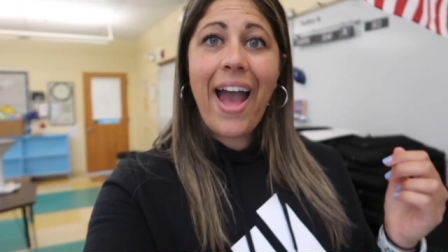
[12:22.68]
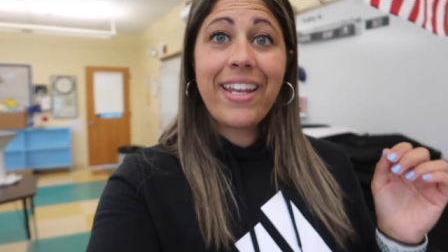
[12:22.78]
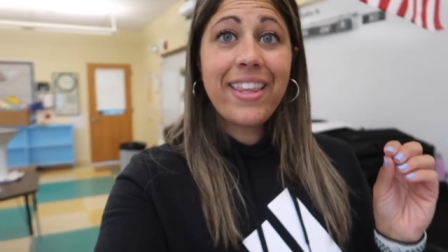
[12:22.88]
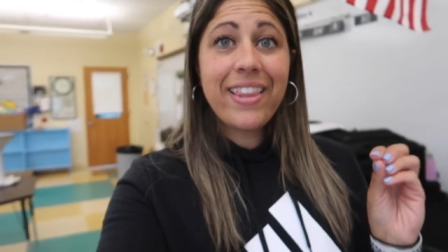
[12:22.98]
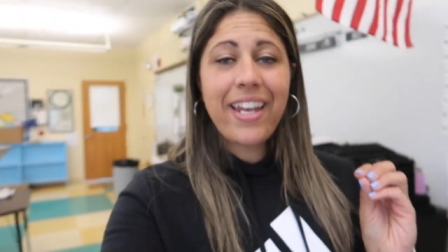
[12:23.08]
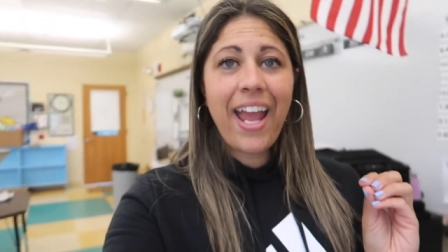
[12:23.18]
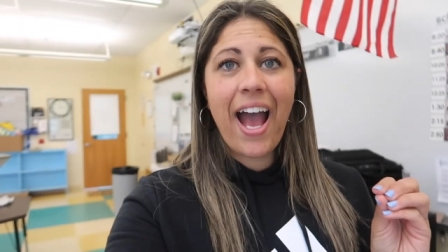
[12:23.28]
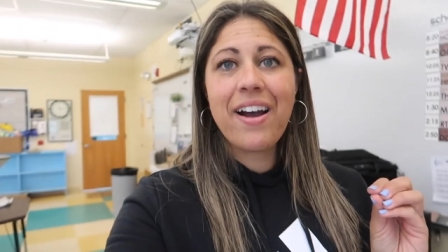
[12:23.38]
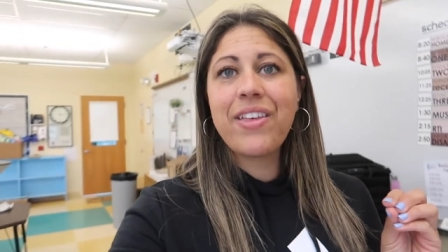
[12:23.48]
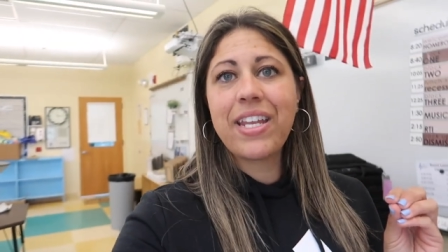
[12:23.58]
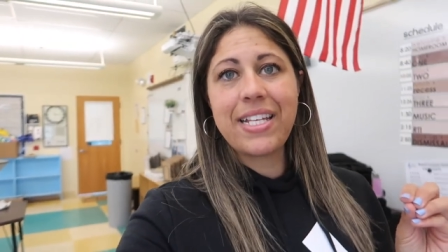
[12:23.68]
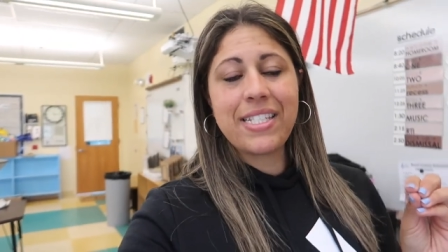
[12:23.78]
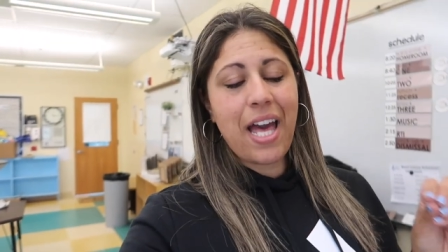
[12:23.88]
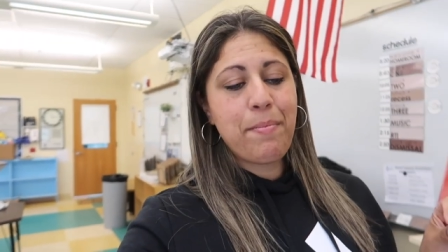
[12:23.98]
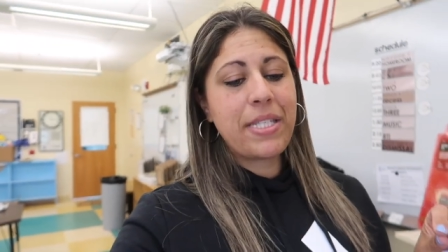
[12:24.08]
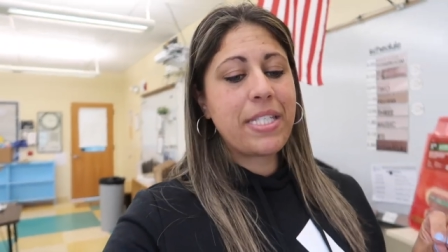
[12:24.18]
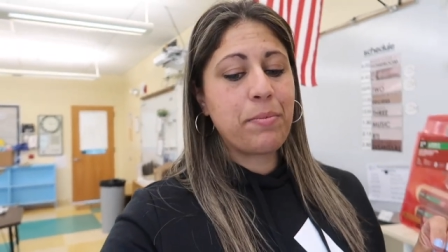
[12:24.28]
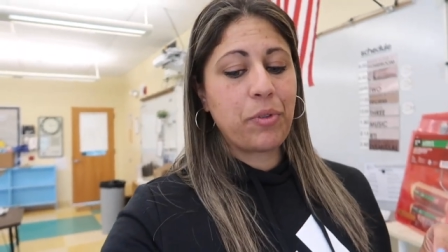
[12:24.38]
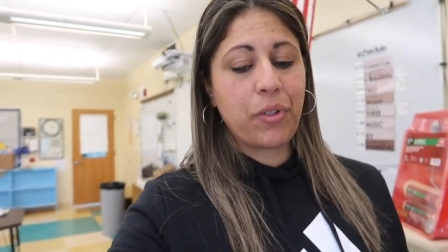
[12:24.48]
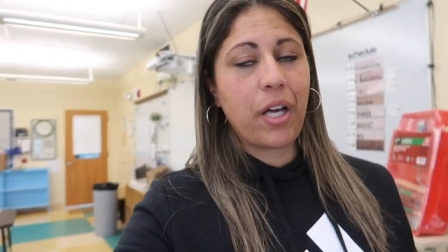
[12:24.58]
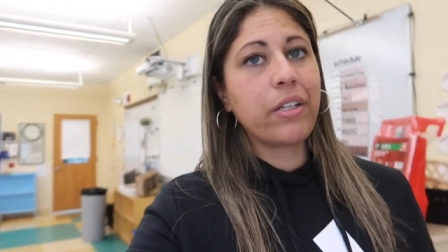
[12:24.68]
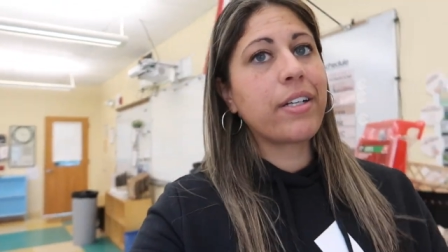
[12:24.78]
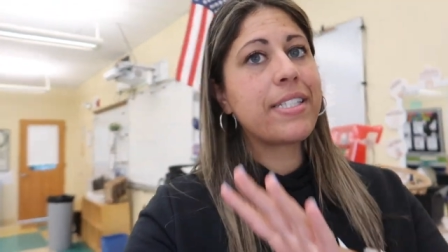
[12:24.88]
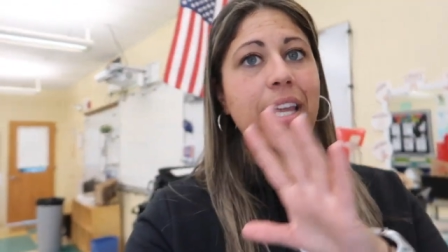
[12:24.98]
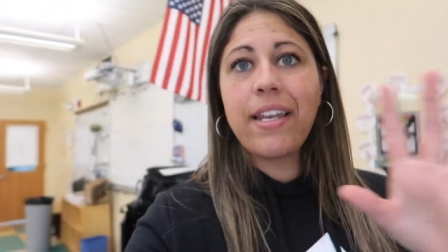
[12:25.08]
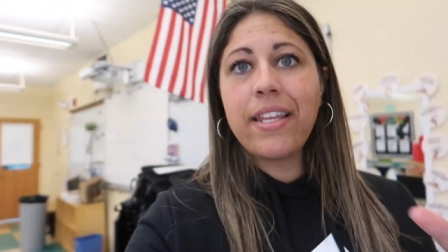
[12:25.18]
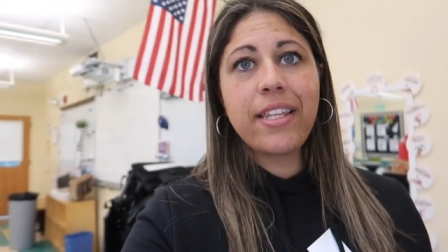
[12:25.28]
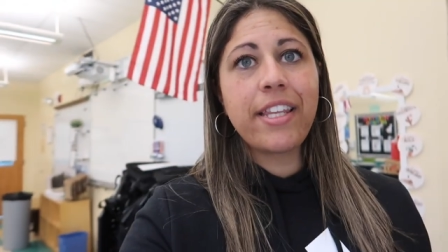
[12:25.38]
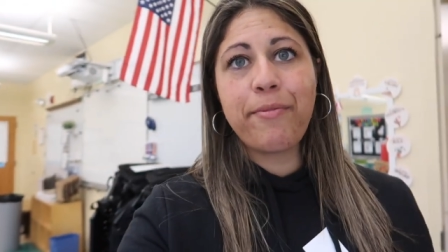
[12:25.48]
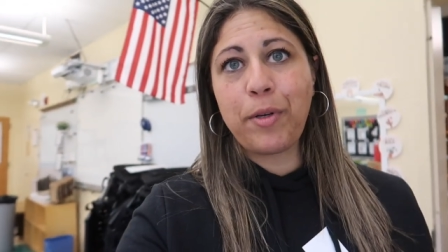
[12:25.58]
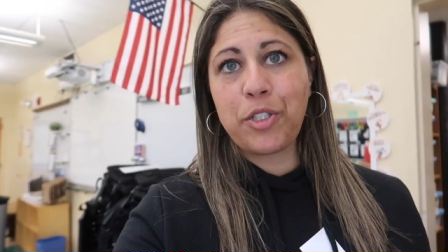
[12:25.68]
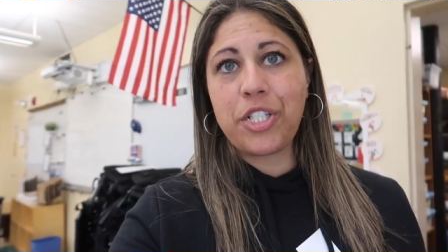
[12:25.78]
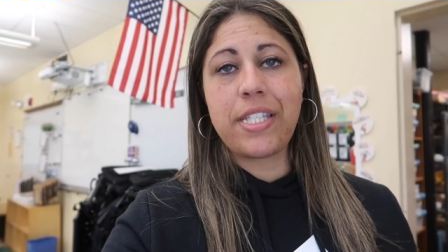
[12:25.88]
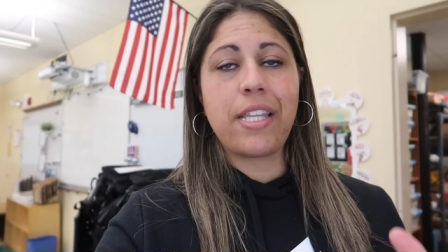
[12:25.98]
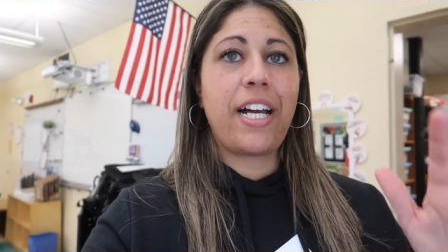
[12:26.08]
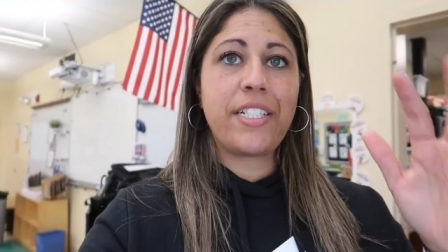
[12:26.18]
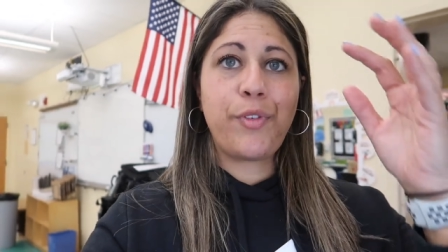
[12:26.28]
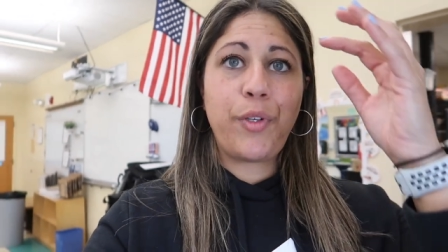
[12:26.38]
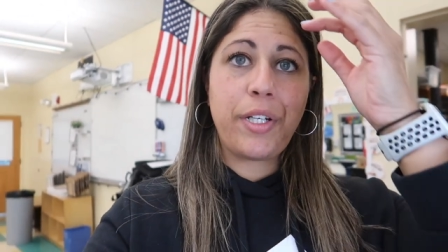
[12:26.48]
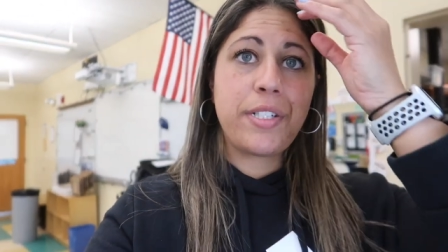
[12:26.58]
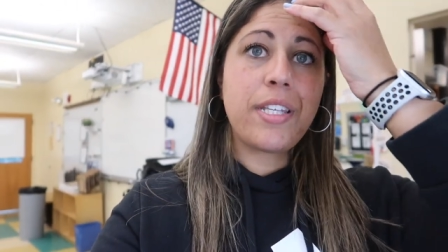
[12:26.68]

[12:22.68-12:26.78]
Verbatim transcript: anything that I have that is that minty blue color is not anything that I purchased in the last few years.